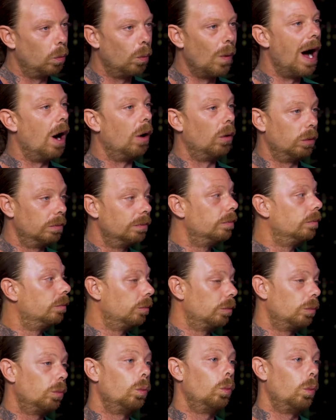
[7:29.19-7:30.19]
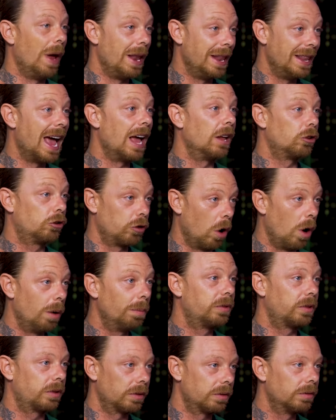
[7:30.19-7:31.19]
wow. Mm. When hmm. that
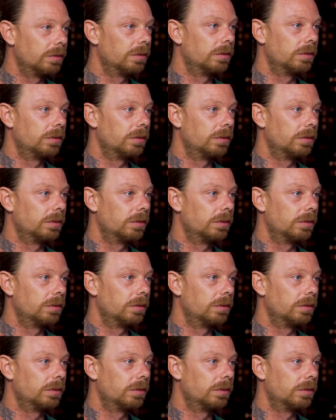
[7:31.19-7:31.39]
dropped,